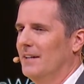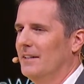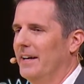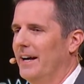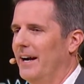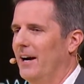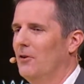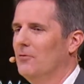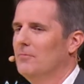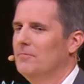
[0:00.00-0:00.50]

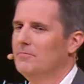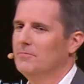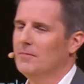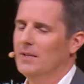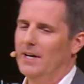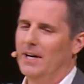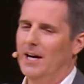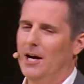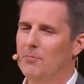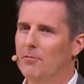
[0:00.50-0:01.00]
Now,
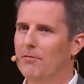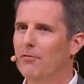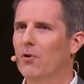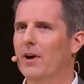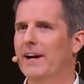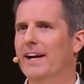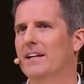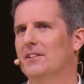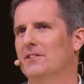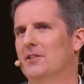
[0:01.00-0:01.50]
uh,
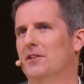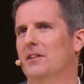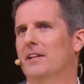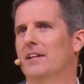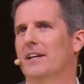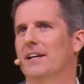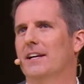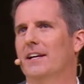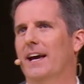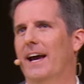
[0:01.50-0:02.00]
before I get to
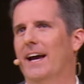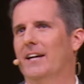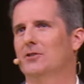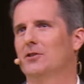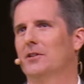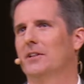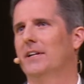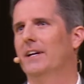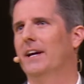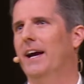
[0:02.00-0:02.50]
the
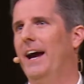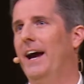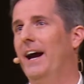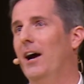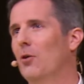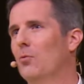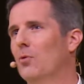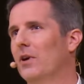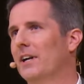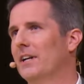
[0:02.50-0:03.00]
actually
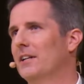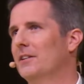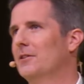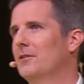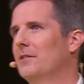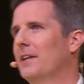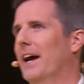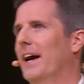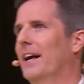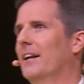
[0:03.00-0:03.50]
how we're going to
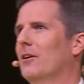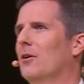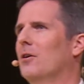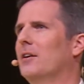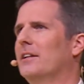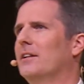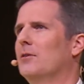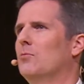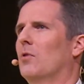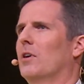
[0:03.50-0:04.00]
do that,
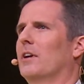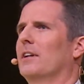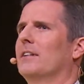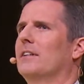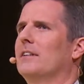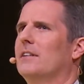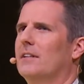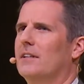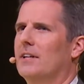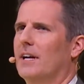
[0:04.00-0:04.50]
I did want
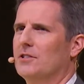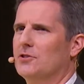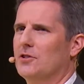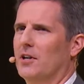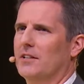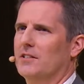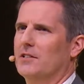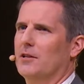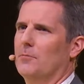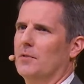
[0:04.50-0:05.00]
to touch
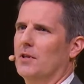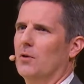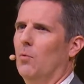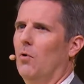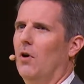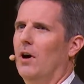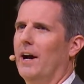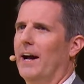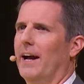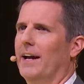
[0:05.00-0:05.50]
on some of the
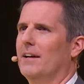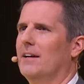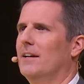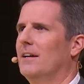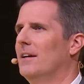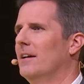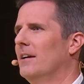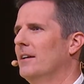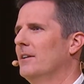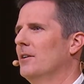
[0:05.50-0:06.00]
why.
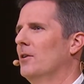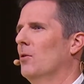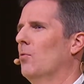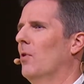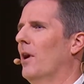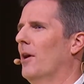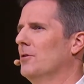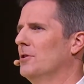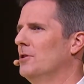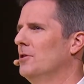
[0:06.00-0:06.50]
You know,
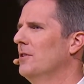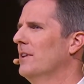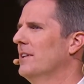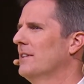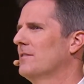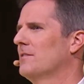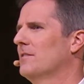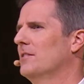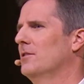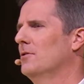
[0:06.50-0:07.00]
why would you do
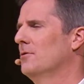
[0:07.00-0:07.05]
this?